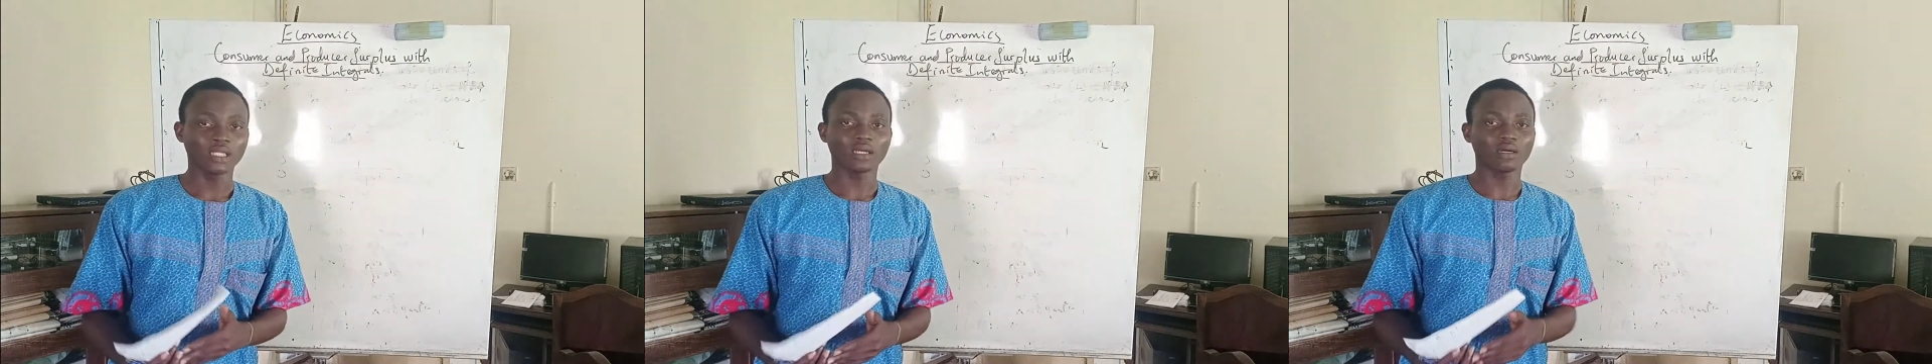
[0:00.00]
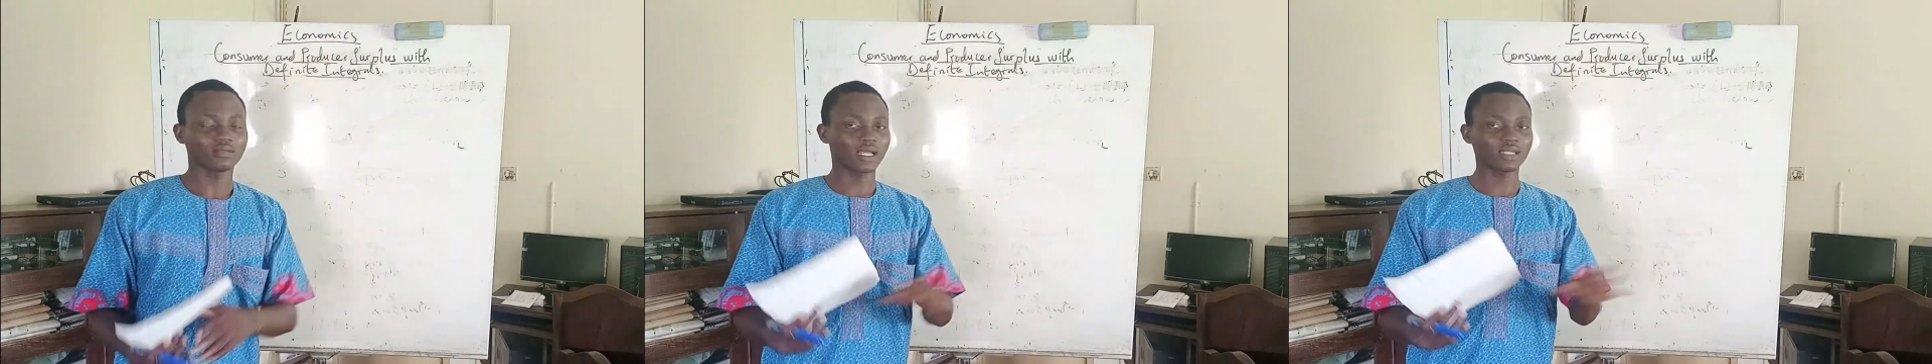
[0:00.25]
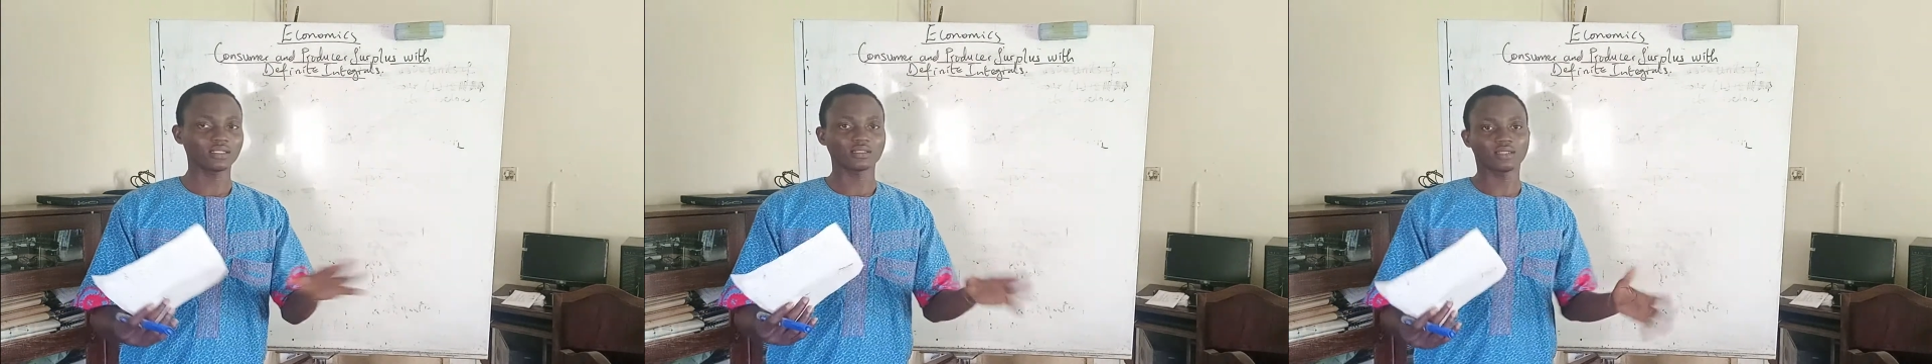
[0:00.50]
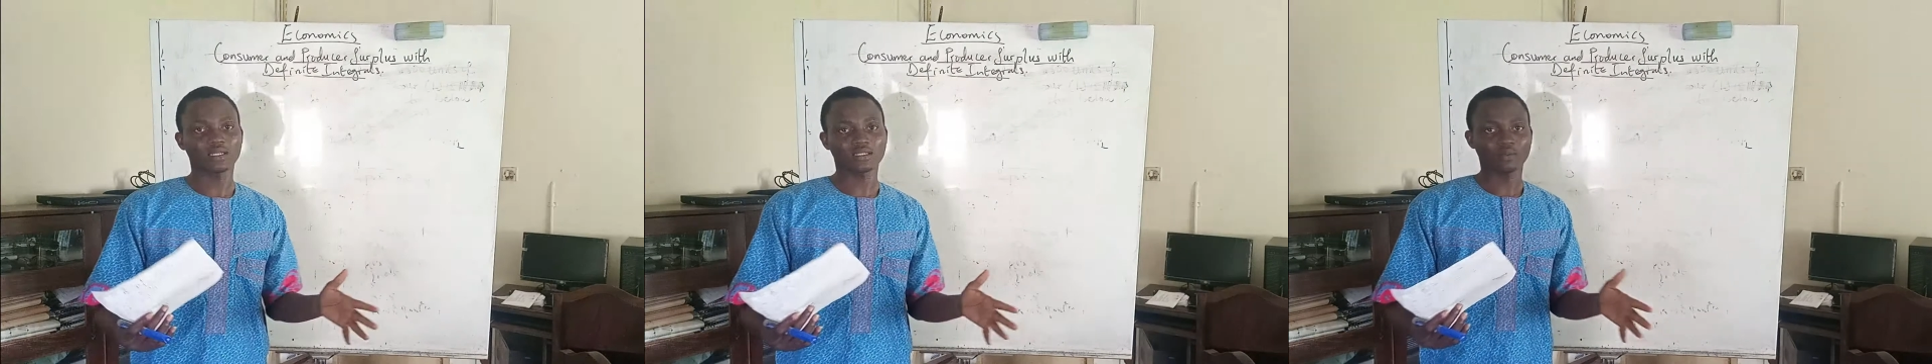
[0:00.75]
Now that's
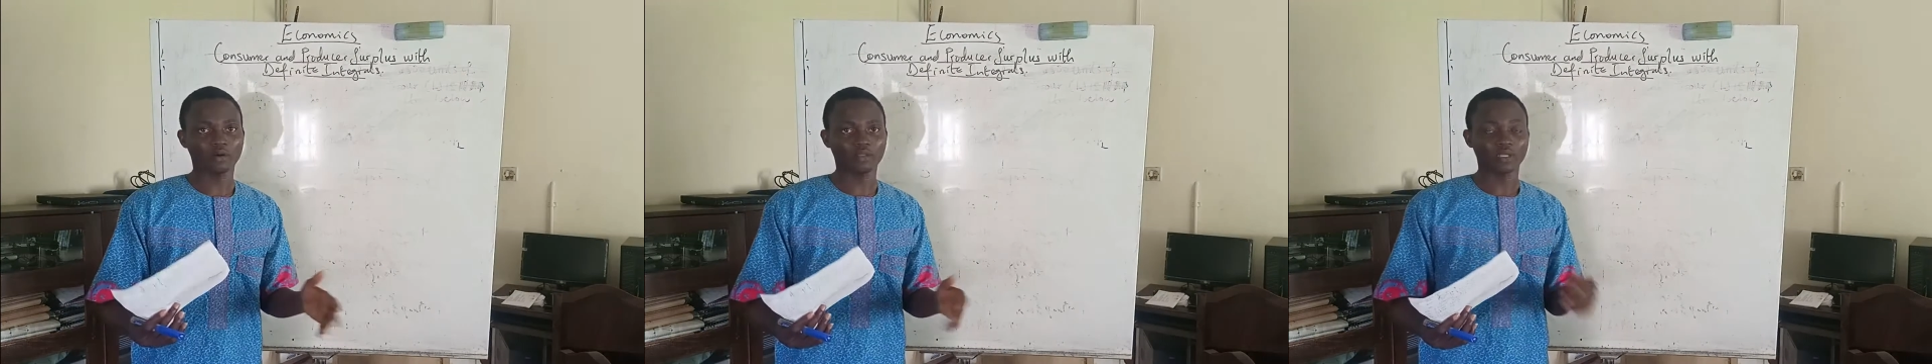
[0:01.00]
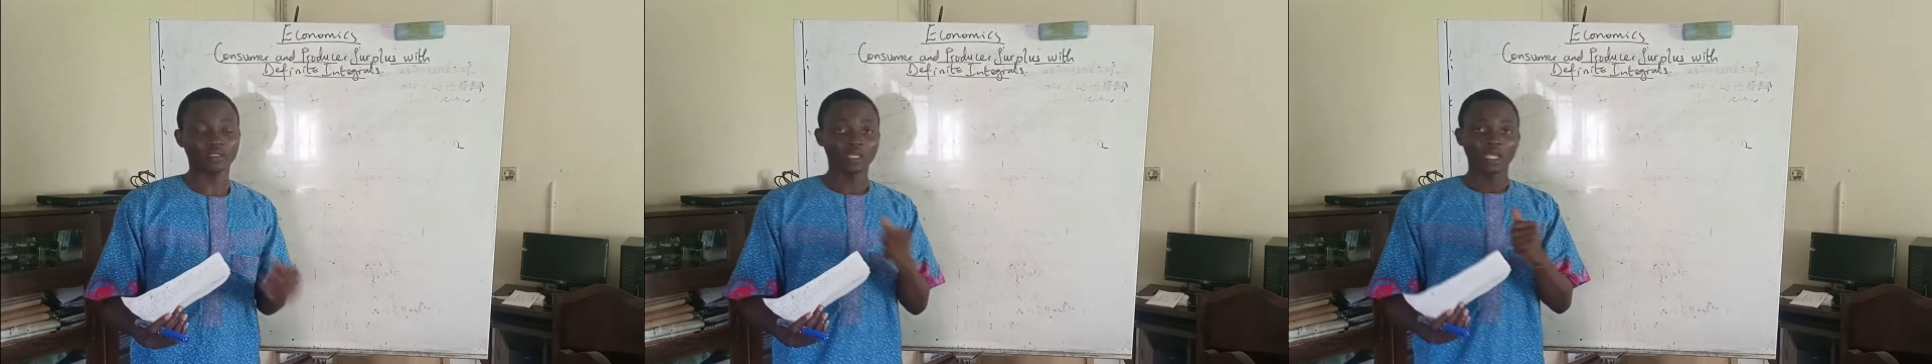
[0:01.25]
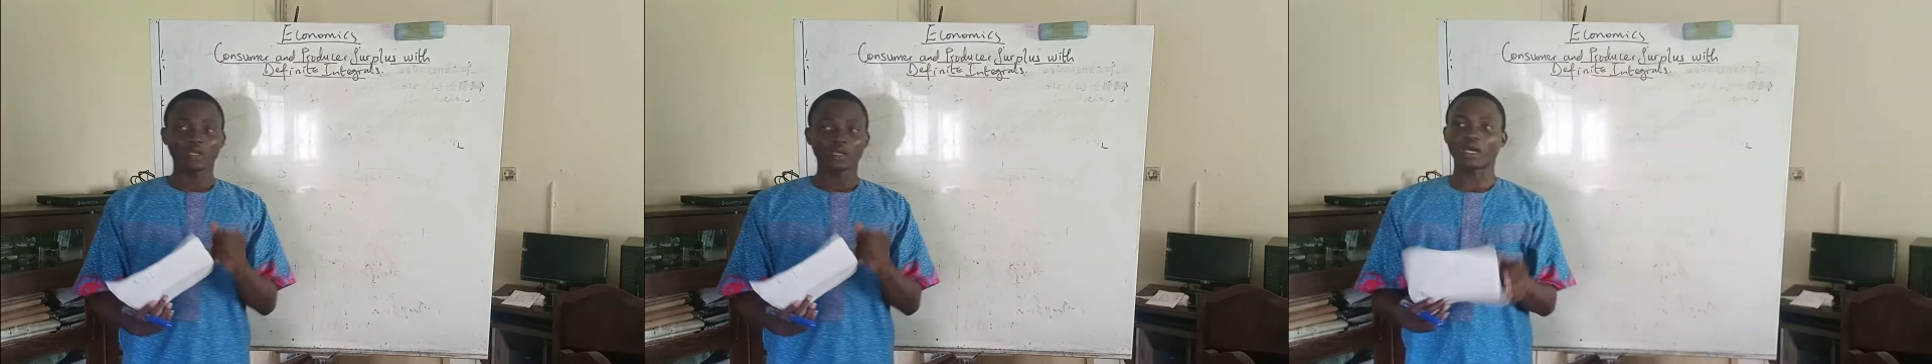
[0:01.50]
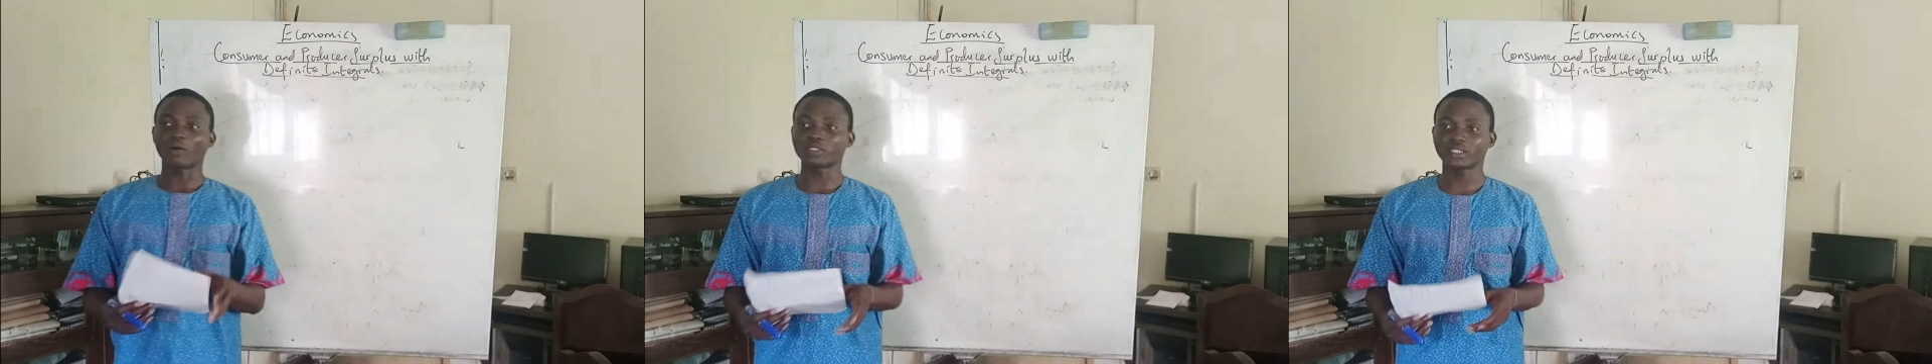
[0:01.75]
about that.
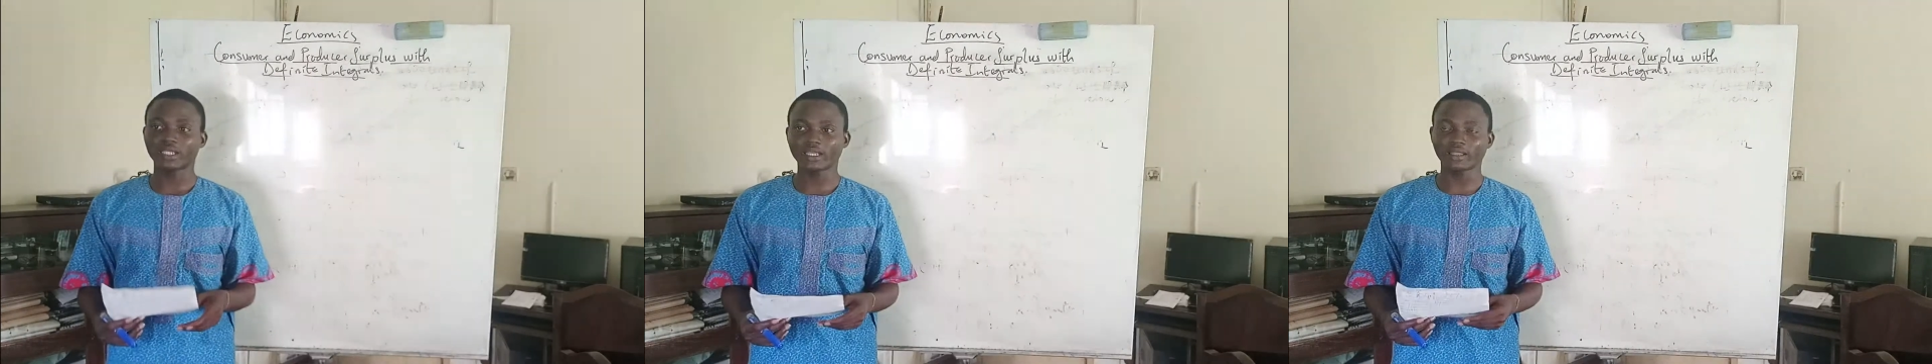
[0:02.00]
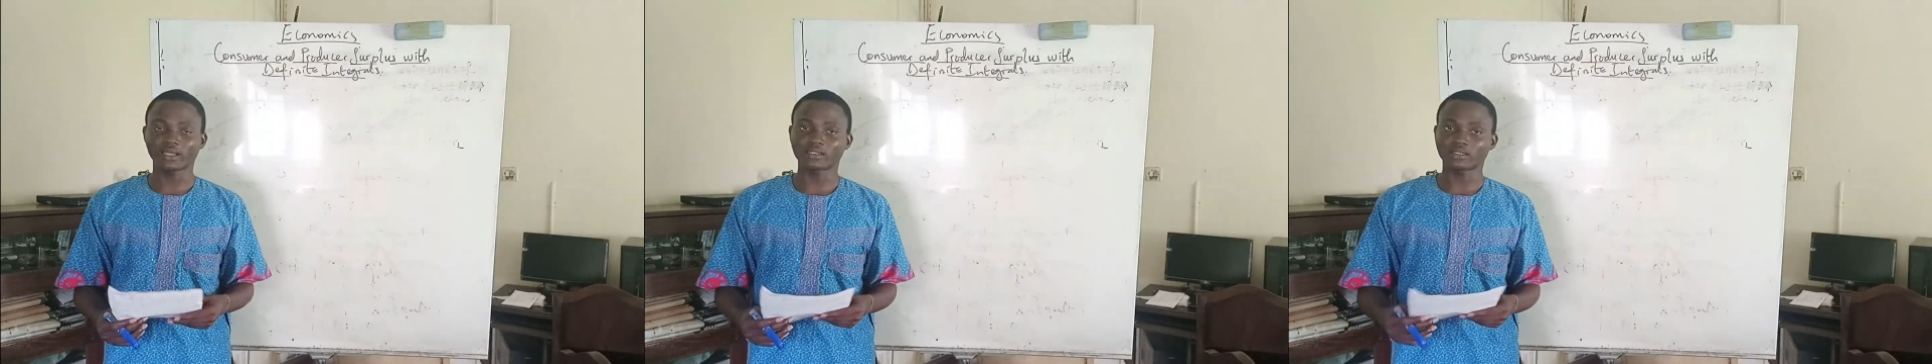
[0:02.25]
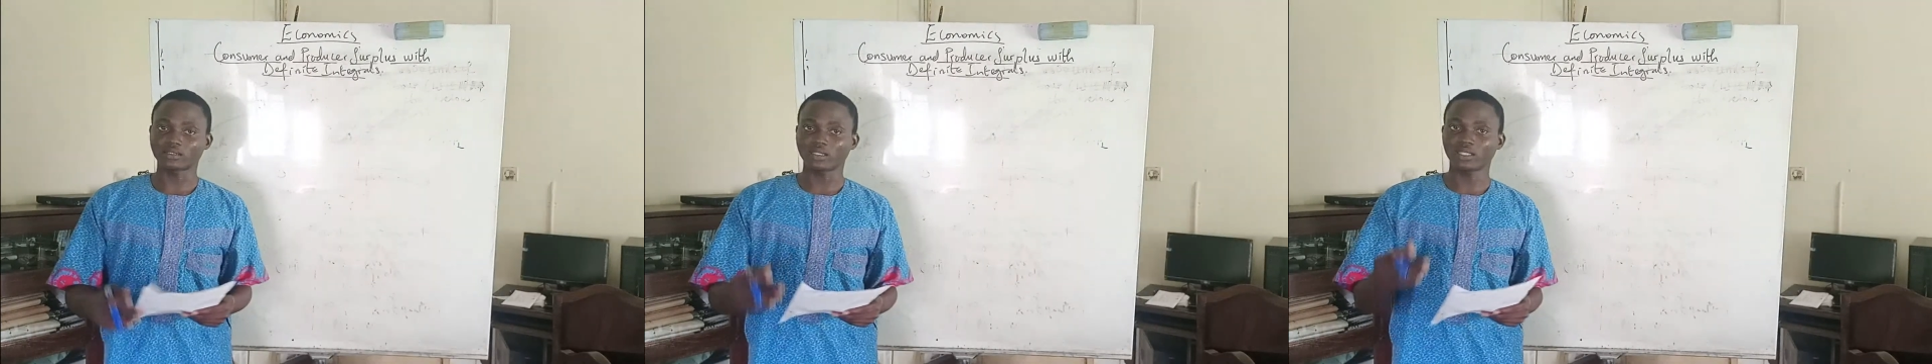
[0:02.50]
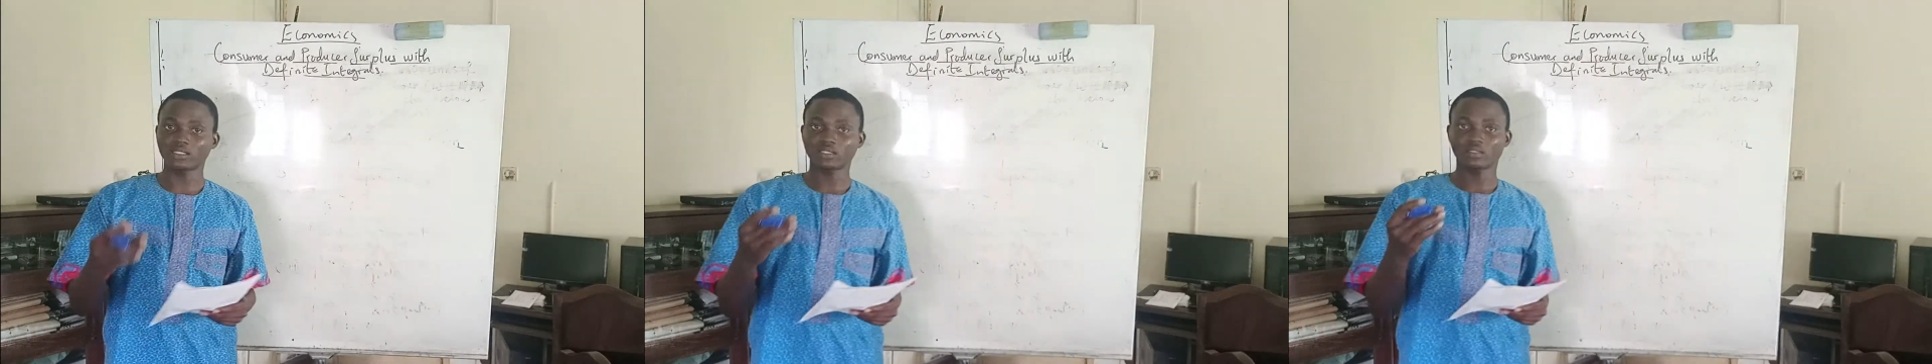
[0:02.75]
I was saying that
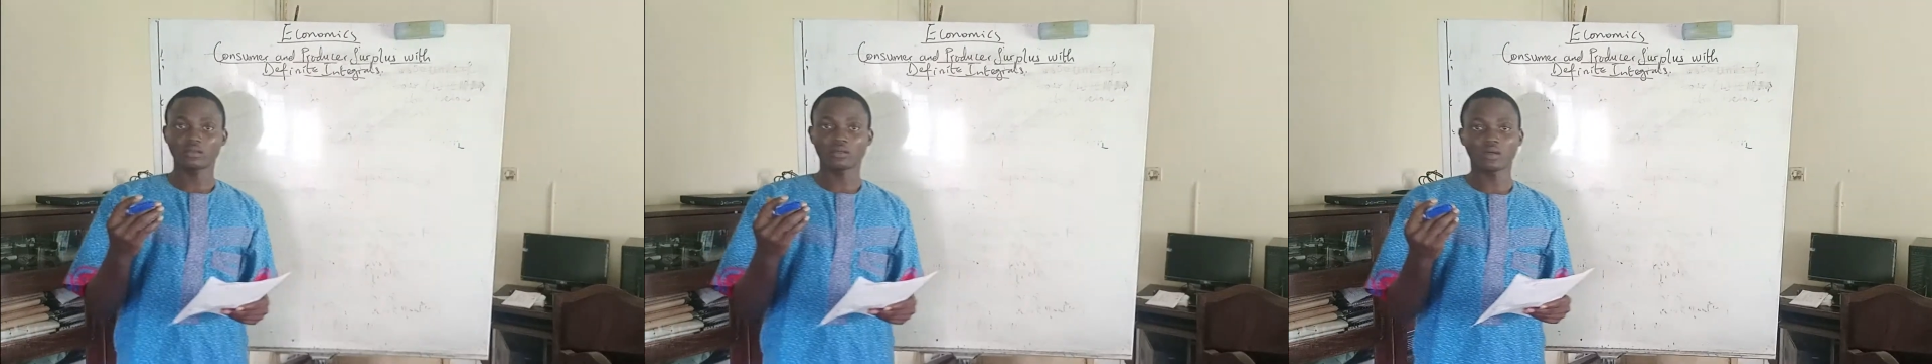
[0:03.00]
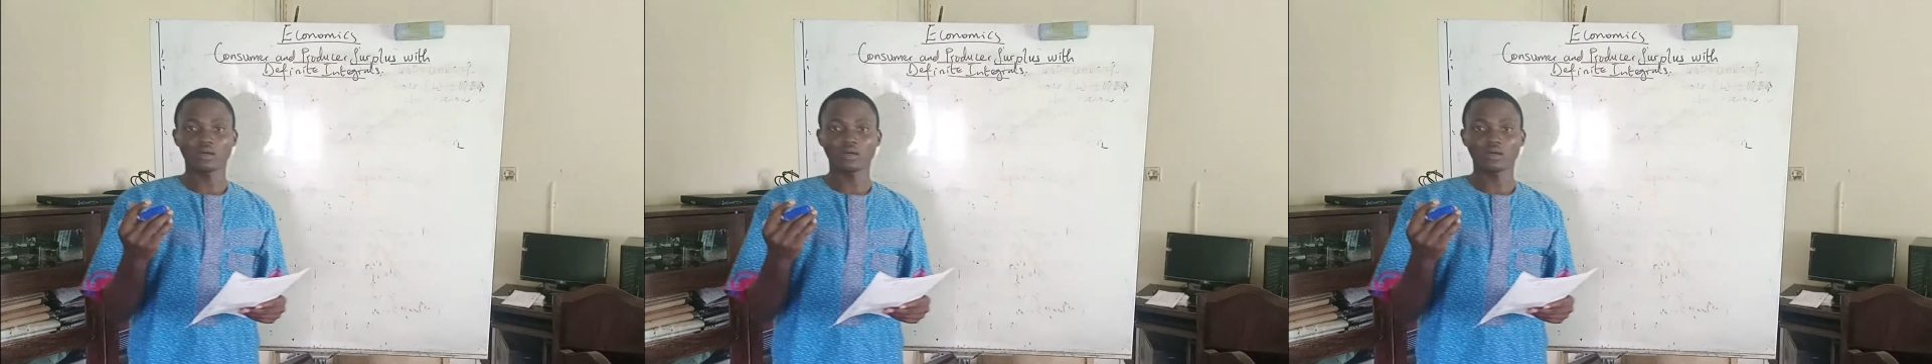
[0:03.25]
this